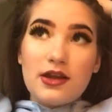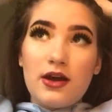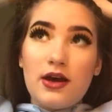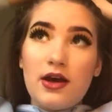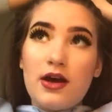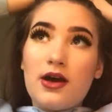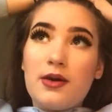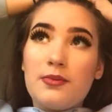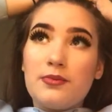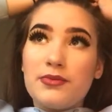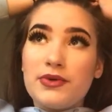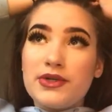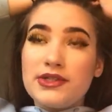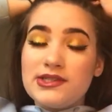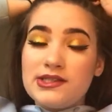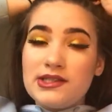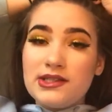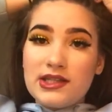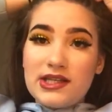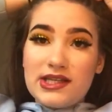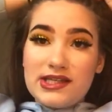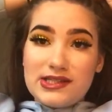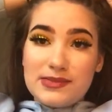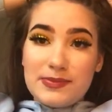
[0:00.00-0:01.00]

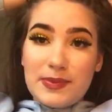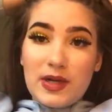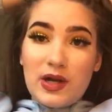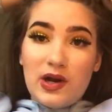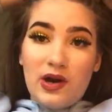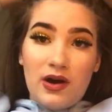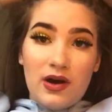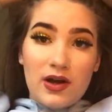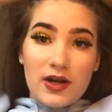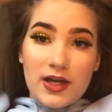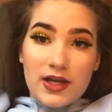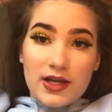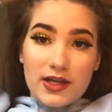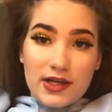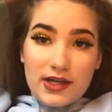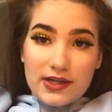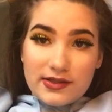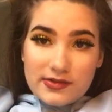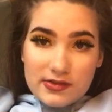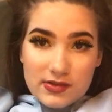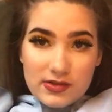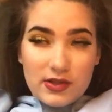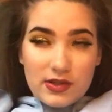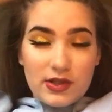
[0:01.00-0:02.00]
Recently it's been Anna,
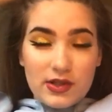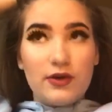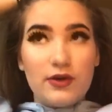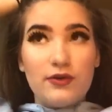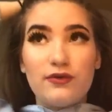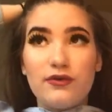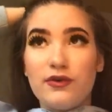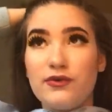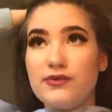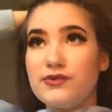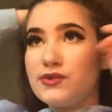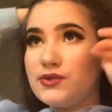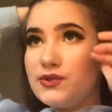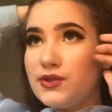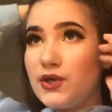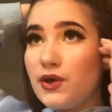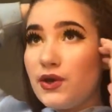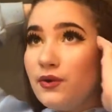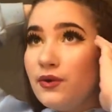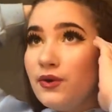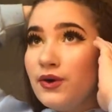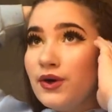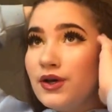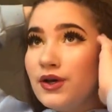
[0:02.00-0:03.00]
because, you know, Frozen
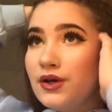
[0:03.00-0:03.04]
2